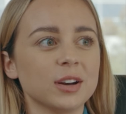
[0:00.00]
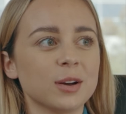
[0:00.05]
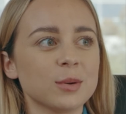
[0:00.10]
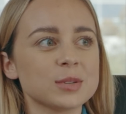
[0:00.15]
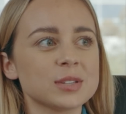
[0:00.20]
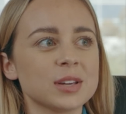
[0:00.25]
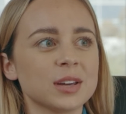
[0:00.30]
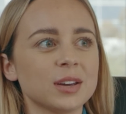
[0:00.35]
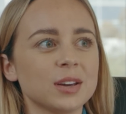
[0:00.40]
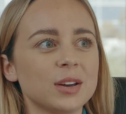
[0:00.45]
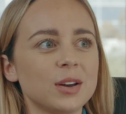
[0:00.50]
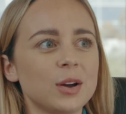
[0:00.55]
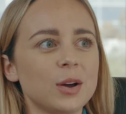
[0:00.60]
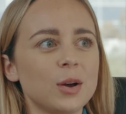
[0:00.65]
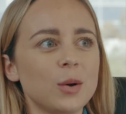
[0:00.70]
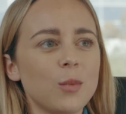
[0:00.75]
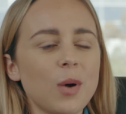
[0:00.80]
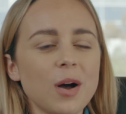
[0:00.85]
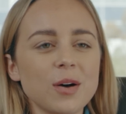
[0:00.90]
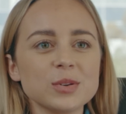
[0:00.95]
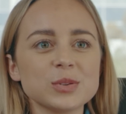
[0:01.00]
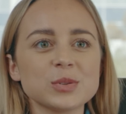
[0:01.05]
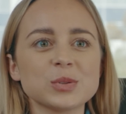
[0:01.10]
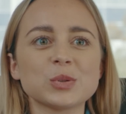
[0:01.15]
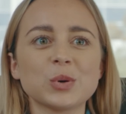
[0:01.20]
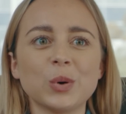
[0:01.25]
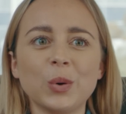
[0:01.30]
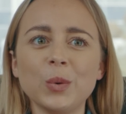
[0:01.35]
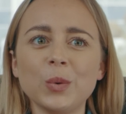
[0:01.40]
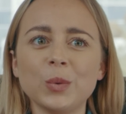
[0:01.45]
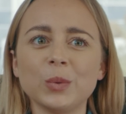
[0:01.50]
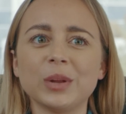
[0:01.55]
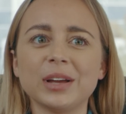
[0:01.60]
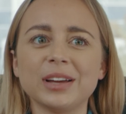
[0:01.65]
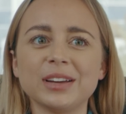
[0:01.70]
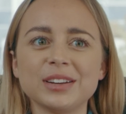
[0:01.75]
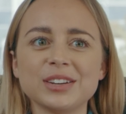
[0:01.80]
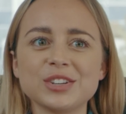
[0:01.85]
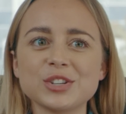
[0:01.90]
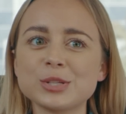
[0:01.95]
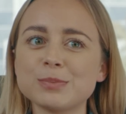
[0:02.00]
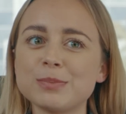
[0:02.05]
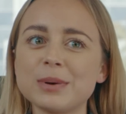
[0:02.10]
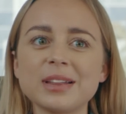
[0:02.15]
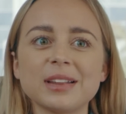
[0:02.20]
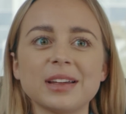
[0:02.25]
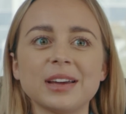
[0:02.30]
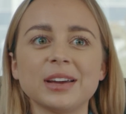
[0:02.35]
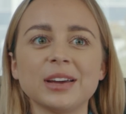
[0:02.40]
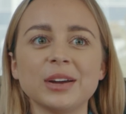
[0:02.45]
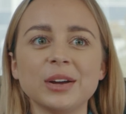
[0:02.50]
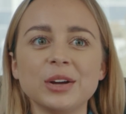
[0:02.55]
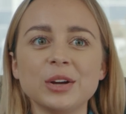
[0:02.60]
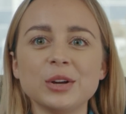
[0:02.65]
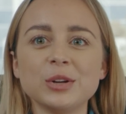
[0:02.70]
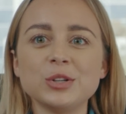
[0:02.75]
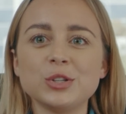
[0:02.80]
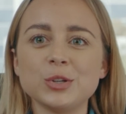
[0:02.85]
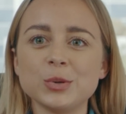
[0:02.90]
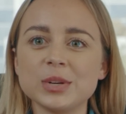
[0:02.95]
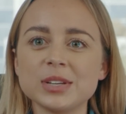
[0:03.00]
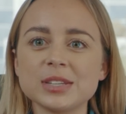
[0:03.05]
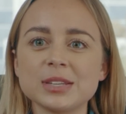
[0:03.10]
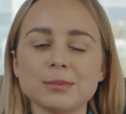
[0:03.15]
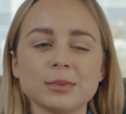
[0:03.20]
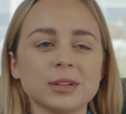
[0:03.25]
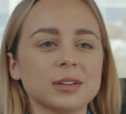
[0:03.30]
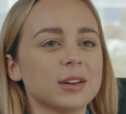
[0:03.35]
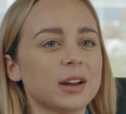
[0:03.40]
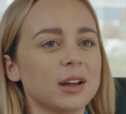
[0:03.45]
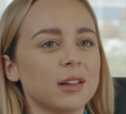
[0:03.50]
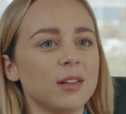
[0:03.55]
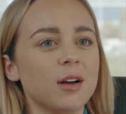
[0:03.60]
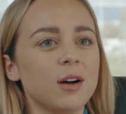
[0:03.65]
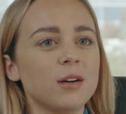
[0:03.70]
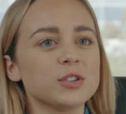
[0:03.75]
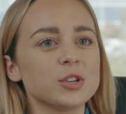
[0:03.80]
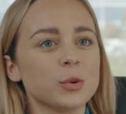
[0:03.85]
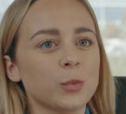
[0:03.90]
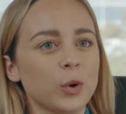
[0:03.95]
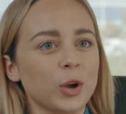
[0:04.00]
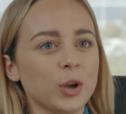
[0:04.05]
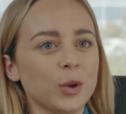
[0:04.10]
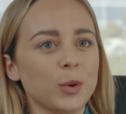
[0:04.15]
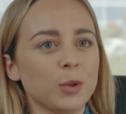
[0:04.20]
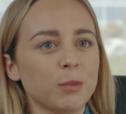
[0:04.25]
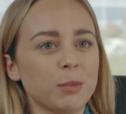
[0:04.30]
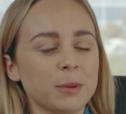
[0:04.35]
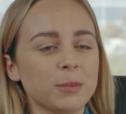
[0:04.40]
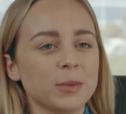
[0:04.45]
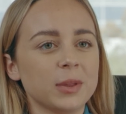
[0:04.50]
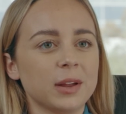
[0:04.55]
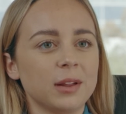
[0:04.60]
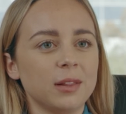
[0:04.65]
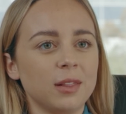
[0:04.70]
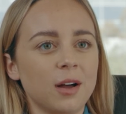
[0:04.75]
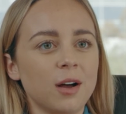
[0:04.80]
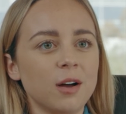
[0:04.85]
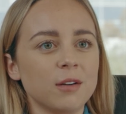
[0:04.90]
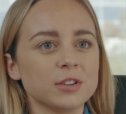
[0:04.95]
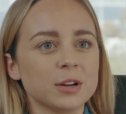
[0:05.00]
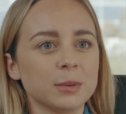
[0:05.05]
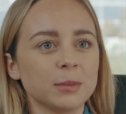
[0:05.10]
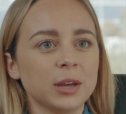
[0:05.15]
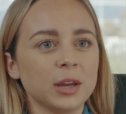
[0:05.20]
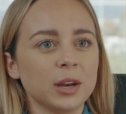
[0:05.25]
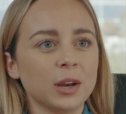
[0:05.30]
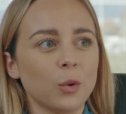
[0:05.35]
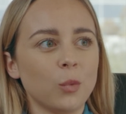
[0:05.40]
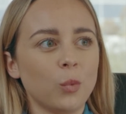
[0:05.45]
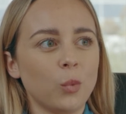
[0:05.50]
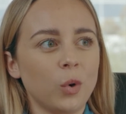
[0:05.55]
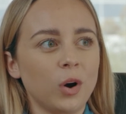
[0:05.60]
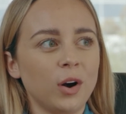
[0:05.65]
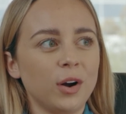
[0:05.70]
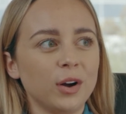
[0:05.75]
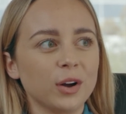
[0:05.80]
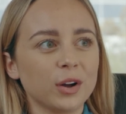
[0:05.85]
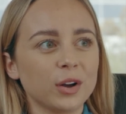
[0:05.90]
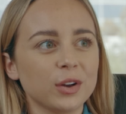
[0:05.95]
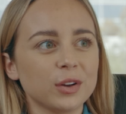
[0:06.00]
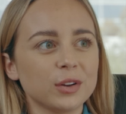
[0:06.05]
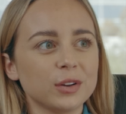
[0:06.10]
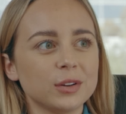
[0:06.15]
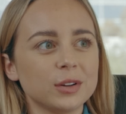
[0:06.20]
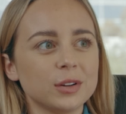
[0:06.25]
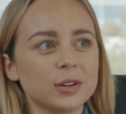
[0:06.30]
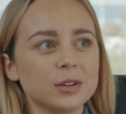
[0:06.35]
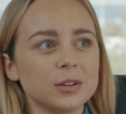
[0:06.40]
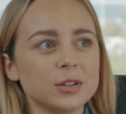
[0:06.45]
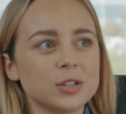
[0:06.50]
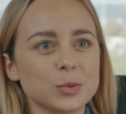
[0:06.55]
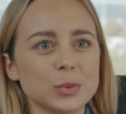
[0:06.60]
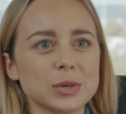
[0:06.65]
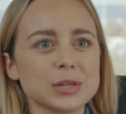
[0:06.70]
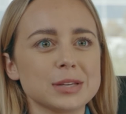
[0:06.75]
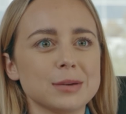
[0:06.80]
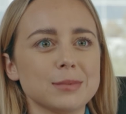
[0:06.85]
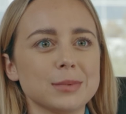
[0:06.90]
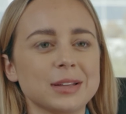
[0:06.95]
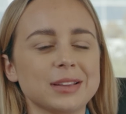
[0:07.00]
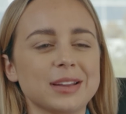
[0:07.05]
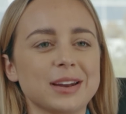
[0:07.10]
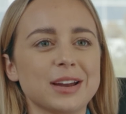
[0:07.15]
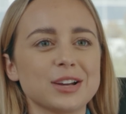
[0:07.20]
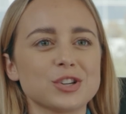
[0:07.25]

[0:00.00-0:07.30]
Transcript: And I was like, wow, this is cool. Just by doing something that I loved and working with people that I loved, I'm getting work doing something that